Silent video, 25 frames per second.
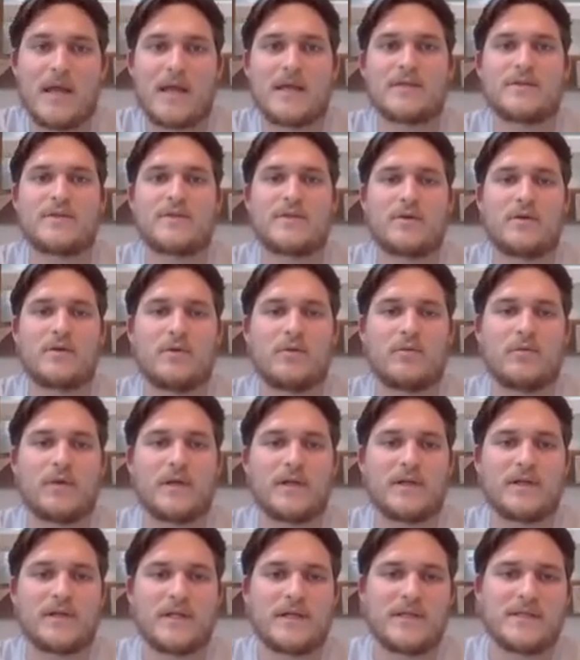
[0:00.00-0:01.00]
And so
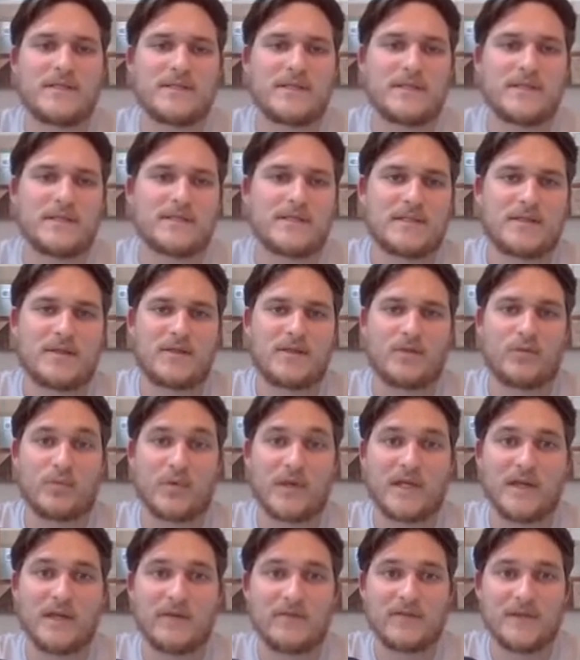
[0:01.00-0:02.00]
what it is, it's
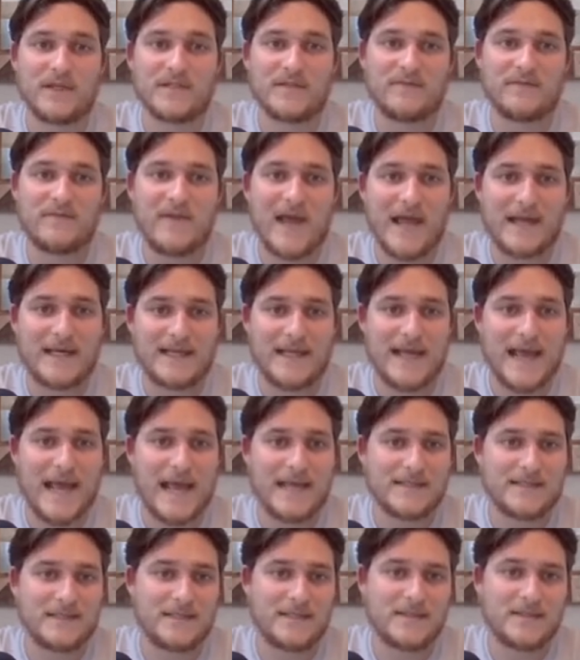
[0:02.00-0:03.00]
3 of these fatty
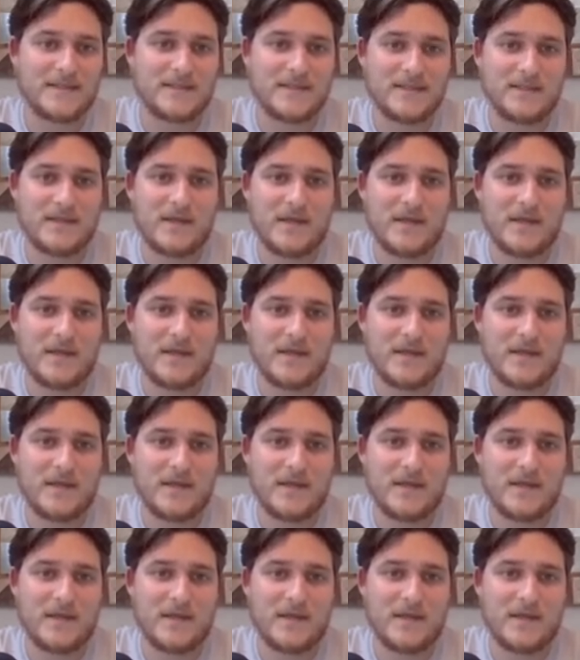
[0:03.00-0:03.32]
acids